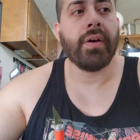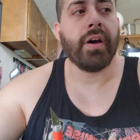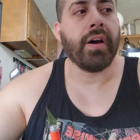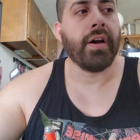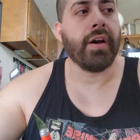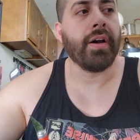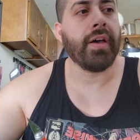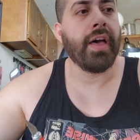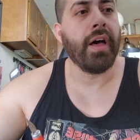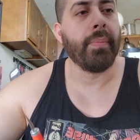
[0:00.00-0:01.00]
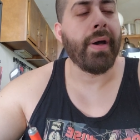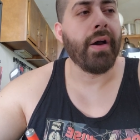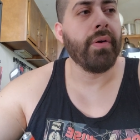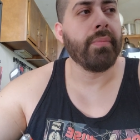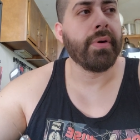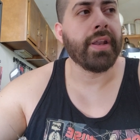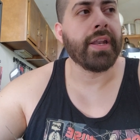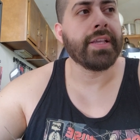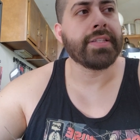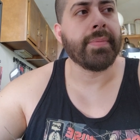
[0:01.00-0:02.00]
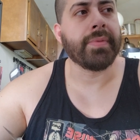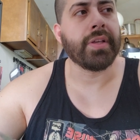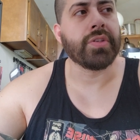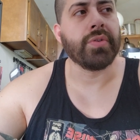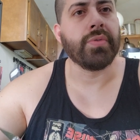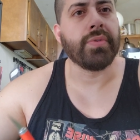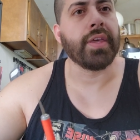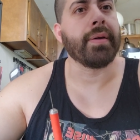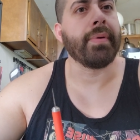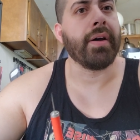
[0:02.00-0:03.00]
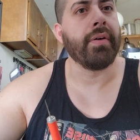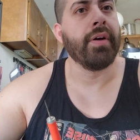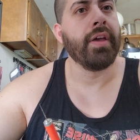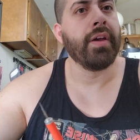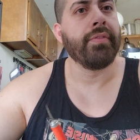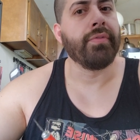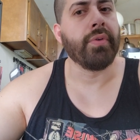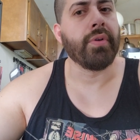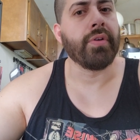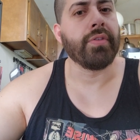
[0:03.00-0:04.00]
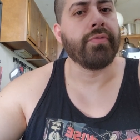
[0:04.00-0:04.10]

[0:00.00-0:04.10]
uh, help out, but it is something to think about for